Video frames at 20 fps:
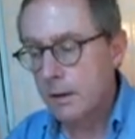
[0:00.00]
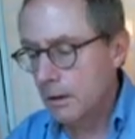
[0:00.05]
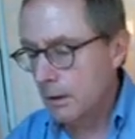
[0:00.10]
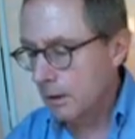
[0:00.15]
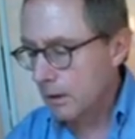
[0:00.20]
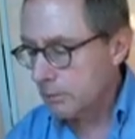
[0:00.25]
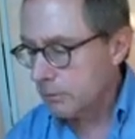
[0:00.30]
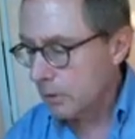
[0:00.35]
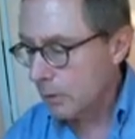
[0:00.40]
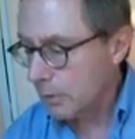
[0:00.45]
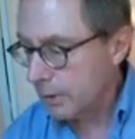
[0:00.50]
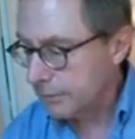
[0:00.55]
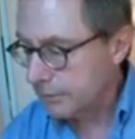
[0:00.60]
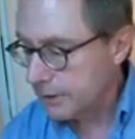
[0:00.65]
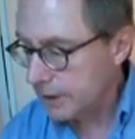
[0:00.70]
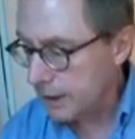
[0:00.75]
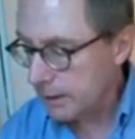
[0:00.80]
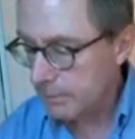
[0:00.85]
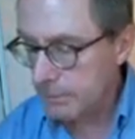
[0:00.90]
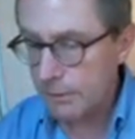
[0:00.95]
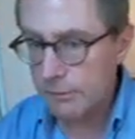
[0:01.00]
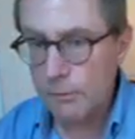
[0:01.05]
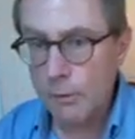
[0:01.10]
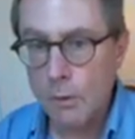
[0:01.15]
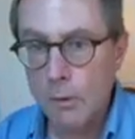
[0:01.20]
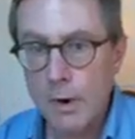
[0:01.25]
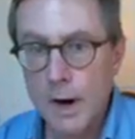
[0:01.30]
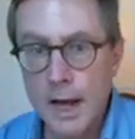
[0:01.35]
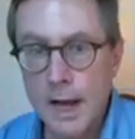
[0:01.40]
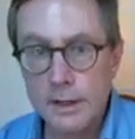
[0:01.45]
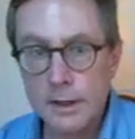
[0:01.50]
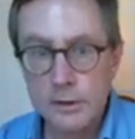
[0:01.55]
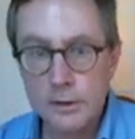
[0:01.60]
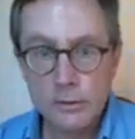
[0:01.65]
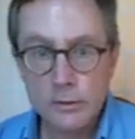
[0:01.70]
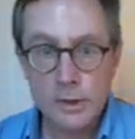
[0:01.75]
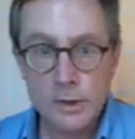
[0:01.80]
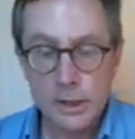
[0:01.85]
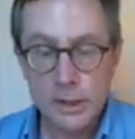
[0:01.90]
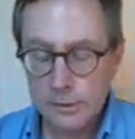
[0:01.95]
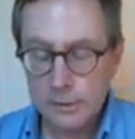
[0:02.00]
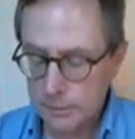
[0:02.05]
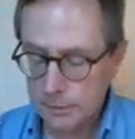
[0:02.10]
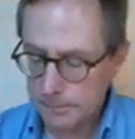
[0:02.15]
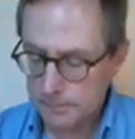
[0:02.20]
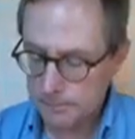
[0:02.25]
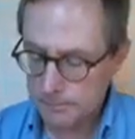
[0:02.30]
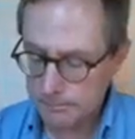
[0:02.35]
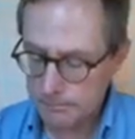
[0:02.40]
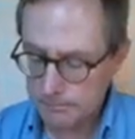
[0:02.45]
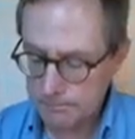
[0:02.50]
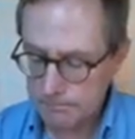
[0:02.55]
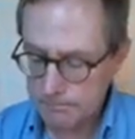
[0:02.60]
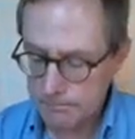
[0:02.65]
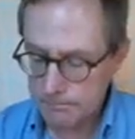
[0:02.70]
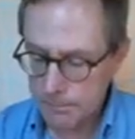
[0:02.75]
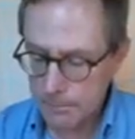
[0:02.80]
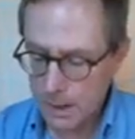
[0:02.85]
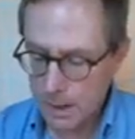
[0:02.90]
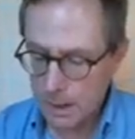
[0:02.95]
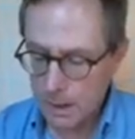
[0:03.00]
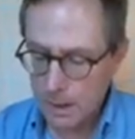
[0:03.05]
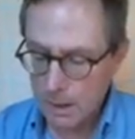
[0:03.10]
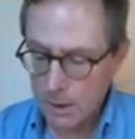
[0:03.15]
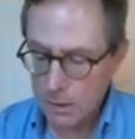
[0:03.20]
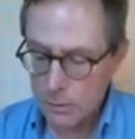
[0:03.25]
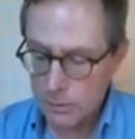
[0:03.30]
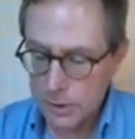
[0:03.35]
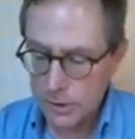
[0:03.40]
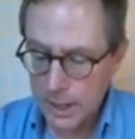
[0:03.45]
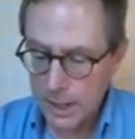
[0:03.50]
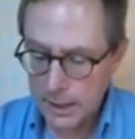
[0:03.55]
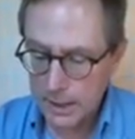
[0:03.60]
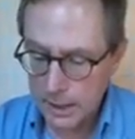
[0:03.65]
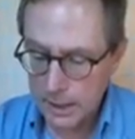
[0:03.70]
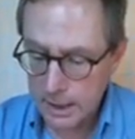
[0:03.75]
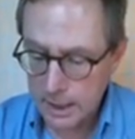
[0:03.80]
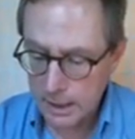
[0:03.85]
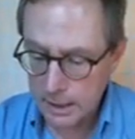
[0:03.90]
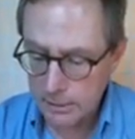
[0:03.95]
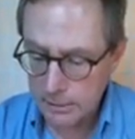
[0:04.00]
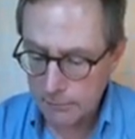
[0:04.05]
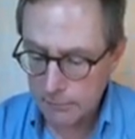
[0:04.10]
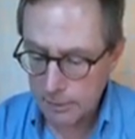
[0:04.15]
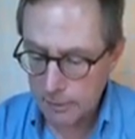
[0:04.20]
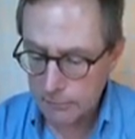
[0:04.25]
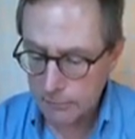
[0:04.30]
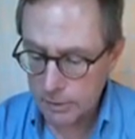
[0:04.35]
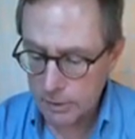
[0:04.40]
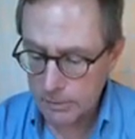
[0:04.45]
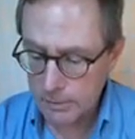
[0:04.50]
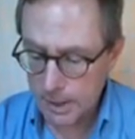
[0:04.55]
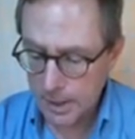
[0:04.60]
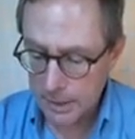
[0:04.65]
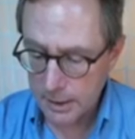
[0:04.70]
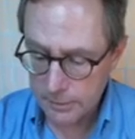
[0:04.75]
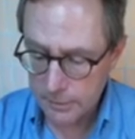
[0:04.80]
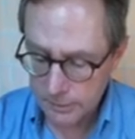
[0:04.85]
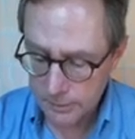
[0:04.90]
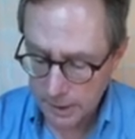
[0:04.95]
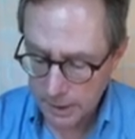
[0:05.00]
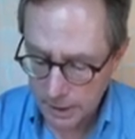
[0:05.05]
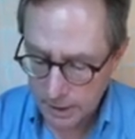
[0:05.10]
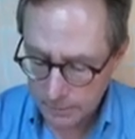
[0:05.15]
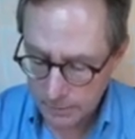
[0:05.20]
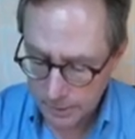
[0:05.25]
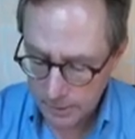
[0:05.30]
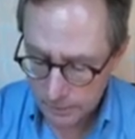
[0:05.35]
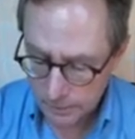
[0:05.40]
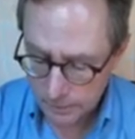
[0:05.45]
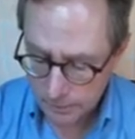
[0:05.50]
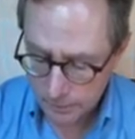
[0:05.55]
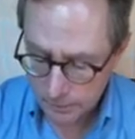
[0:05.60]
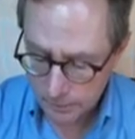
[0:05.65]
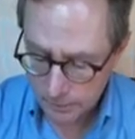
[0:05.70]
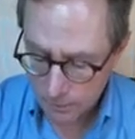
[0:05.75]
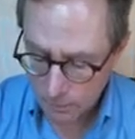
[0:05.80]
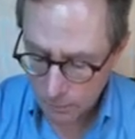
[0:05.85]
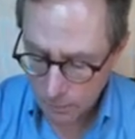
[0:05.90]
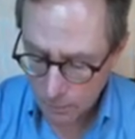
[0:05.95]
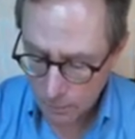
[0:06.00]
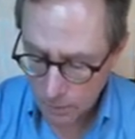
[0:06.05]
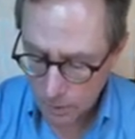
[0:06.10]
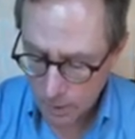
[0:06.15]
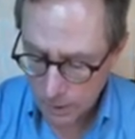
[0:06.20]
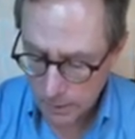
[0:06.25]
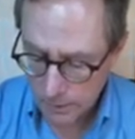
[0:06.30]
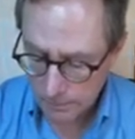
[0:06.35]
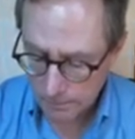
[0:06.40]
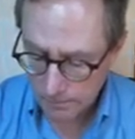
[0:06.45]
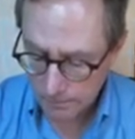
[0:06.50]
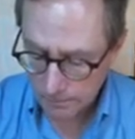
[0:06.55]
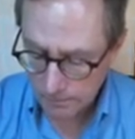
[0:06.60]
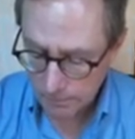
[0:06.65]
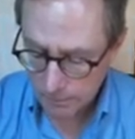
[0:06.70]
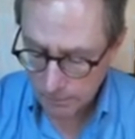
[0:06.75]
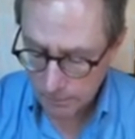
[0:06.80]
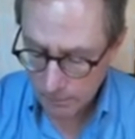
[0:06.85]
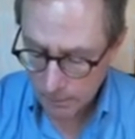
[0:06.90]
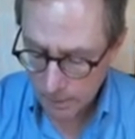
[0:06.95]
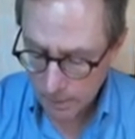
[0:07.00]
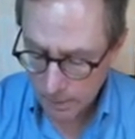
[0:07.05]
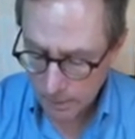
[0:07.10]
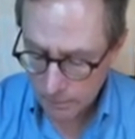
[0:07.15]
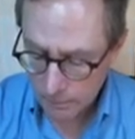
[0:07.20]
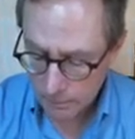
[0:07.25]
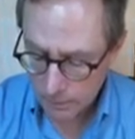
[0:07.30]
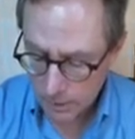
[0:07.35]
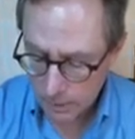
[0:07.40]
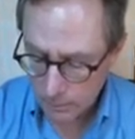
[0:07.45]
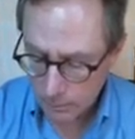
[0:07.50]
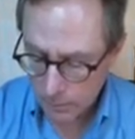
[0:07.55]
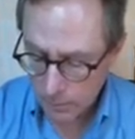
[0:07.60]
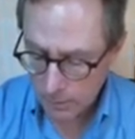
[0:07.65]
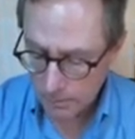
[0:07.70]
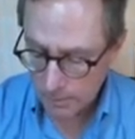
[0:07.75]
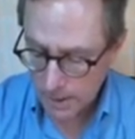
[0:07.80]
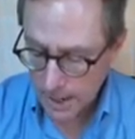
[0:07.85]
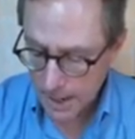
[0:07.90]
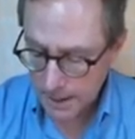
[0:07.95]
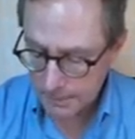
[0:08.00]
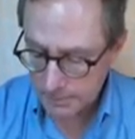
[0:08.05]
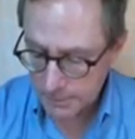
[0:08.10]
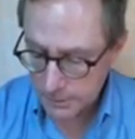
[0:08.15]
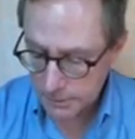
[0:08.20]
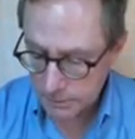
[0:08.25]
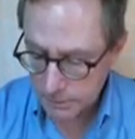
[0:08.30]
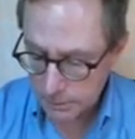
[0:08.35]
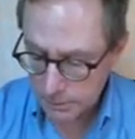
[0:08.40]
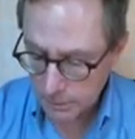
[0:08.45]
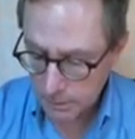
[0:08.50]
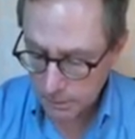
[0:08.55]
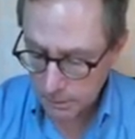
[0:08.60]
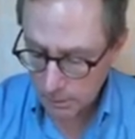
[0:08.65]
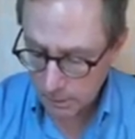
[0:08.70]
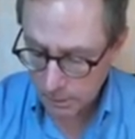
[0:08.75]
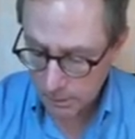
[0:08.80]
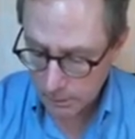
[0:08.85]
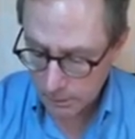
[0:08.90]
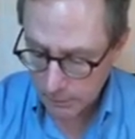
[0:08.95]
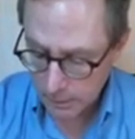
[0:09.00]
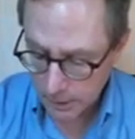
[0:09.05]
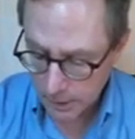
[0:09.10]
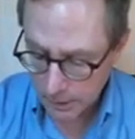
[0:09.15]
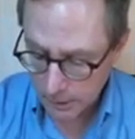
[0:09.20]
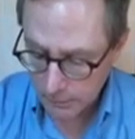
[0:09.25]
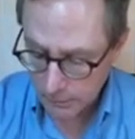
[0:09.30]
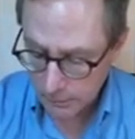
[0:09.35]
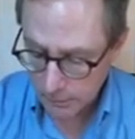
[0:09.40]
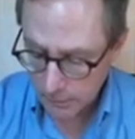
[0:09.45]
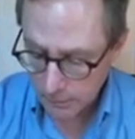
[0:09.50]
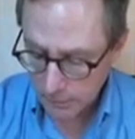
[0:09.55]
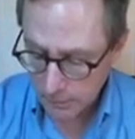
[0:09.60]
So we've seen before how you do these. You take each of the 3 basis elements. So 1, see where it maps under h.